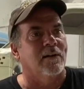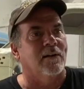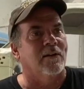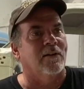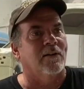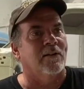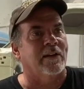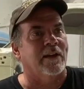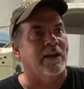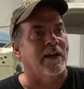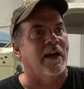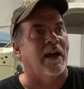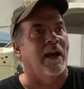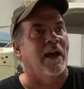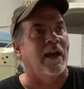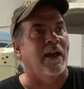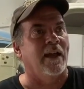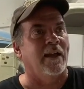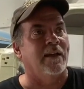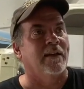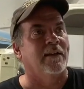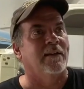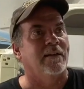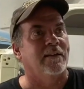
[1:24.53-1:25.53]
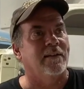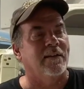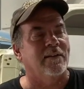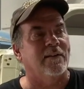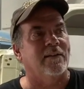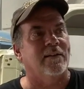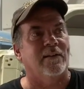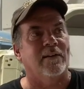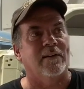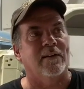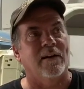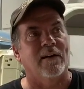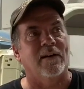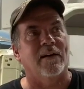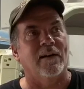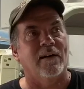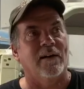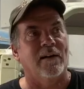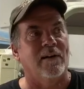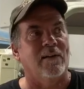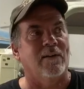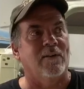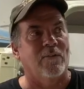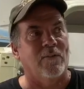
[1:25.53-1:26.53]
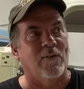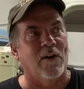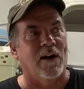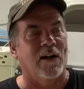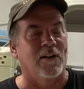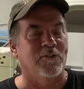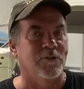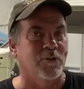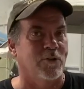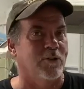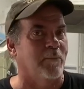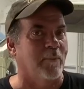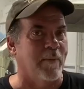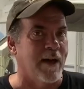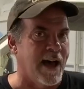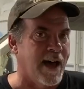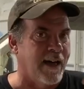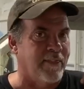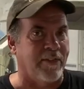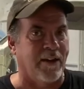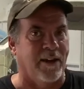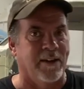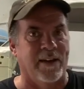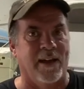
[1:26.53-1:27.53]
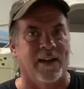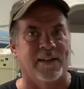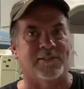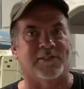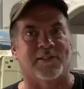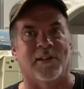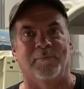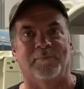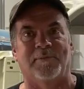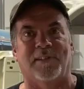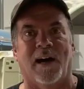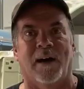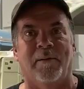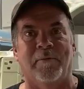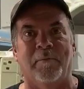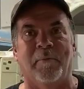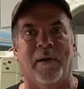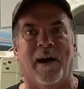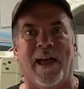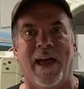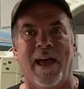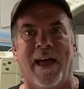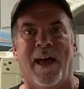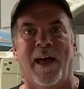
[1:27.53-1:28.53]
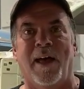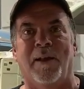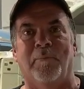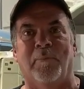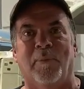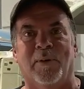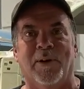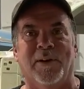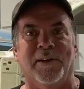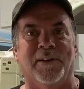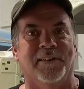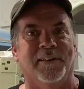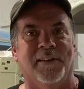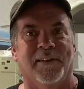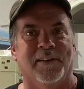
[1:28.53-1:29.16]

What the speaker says: okay, I'll do the math on that sometime in my head, but it